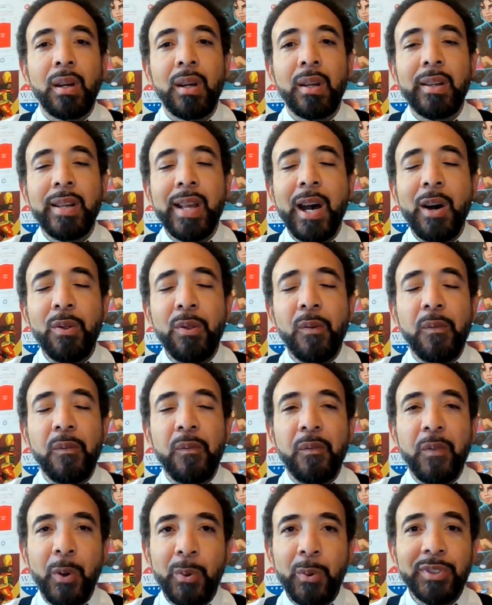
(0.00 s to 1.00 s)
Now, the
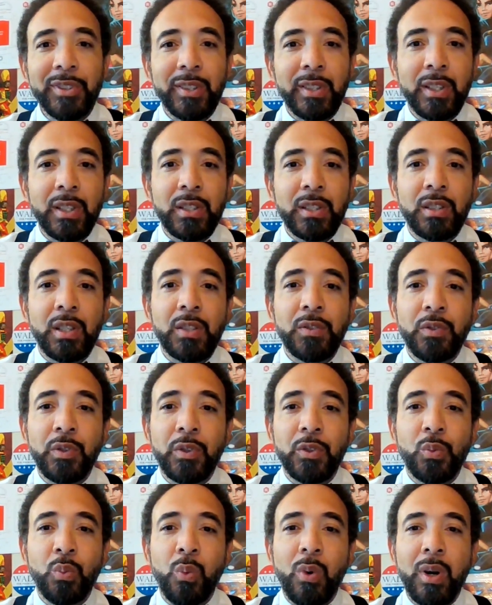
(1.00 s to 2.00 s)
first accessory
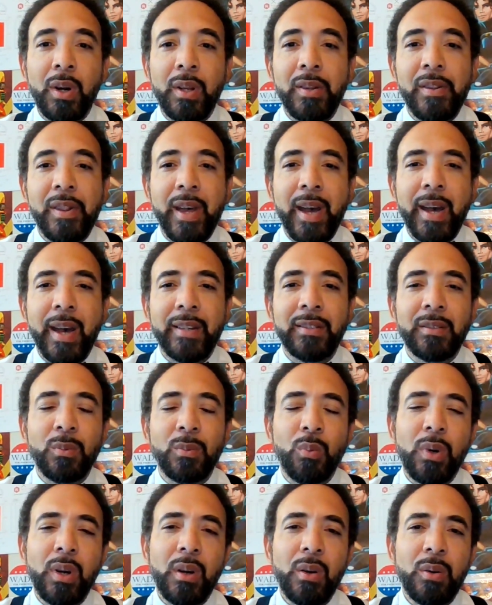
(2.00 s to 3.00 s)
is one that,
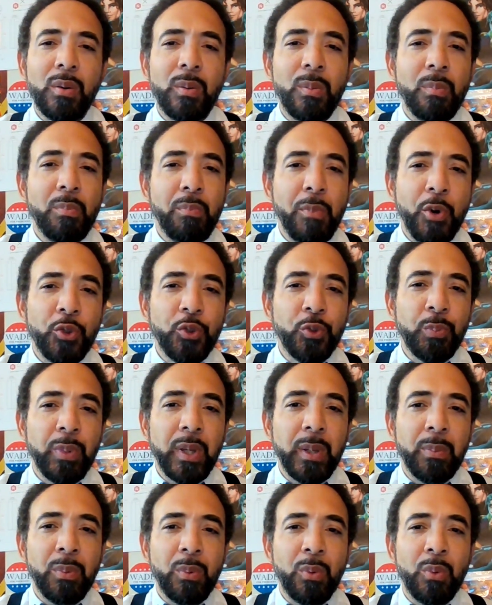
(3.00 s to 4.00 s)
well, most
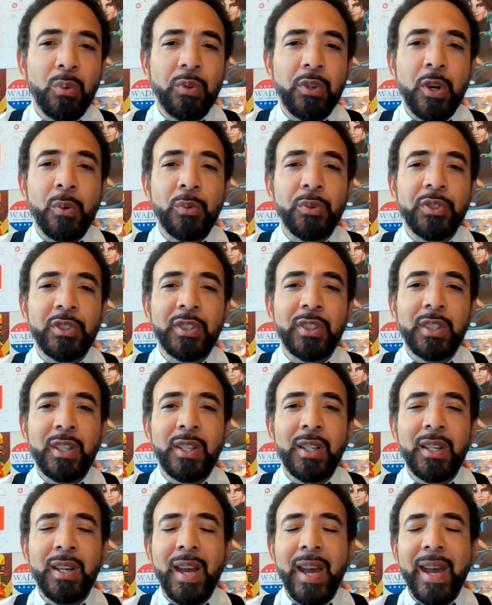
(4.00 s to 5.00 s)
people don't
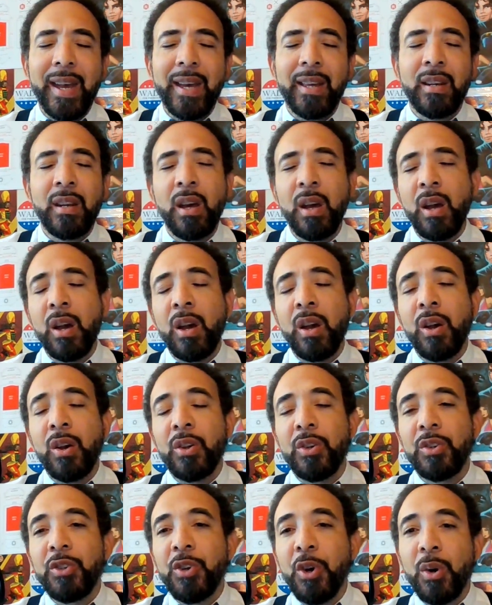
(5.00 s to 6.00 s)
see and
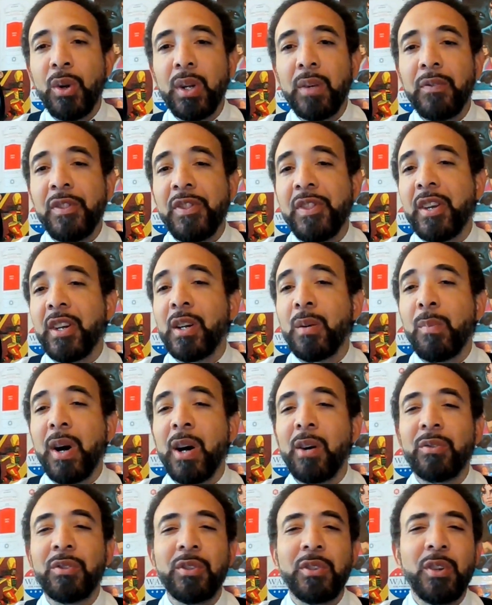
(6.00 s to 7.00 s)
don't even think
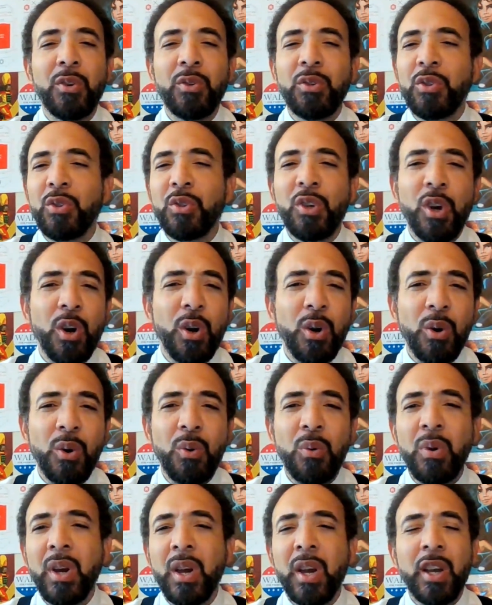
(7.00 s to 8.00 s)
about. You
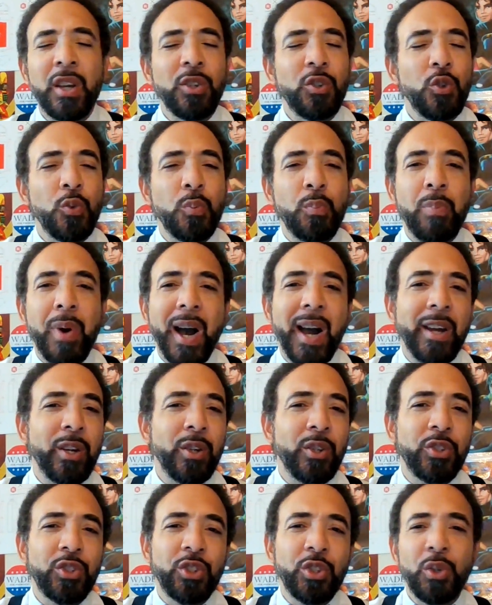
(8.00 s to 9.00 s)
go, you buy
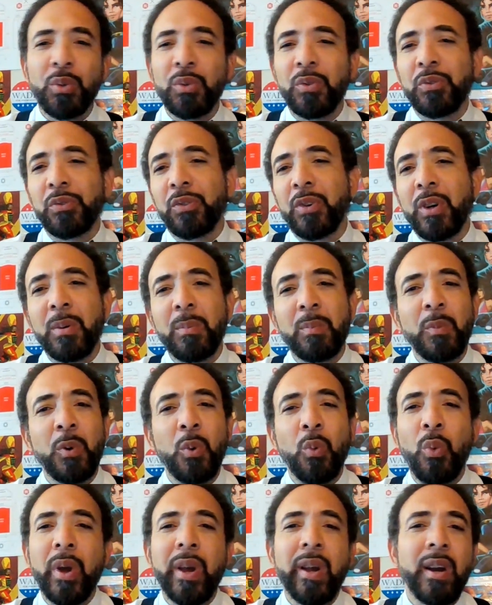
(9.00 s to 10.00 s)
a shirt
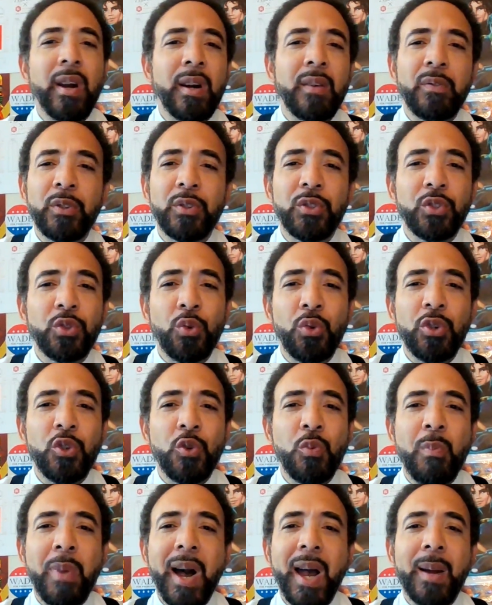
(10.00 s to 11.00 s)
from wherever store
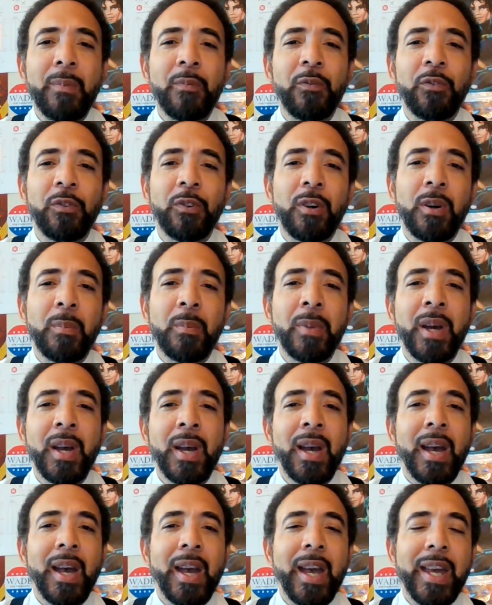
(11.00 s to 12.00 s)
you buy them from,
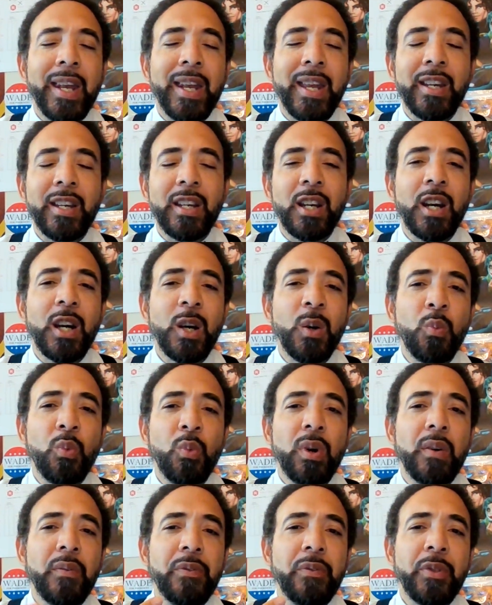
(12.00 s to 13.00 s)
and they come
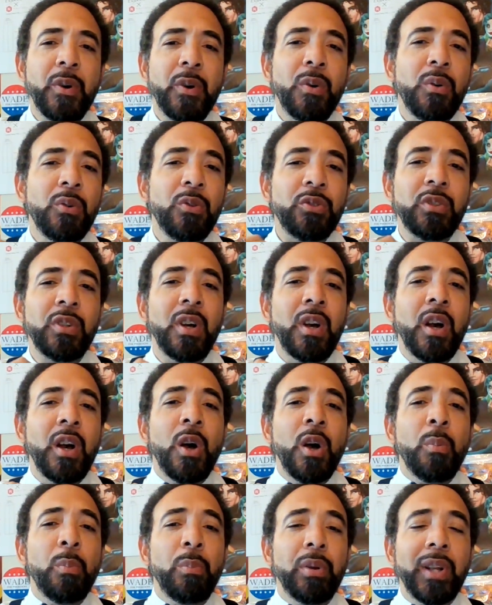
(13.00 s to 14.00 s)
with those
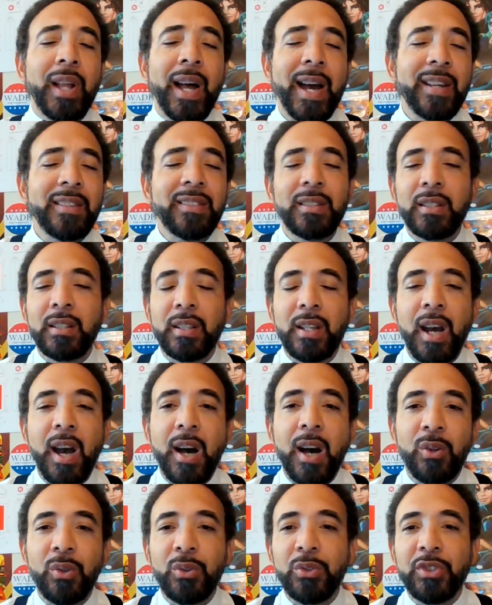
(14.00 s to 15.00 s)
plastic
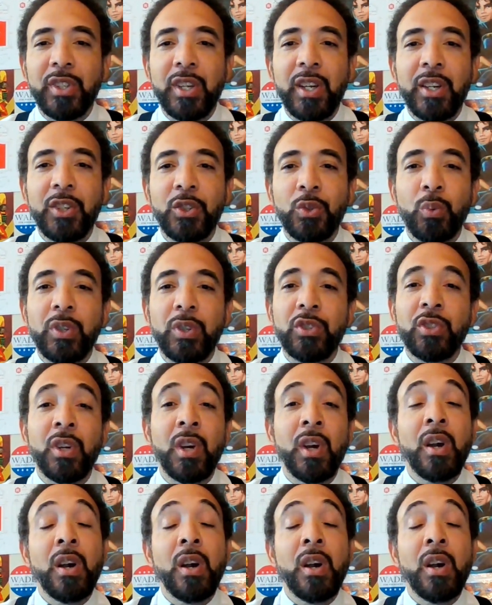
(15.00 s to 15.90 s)
collar stays, which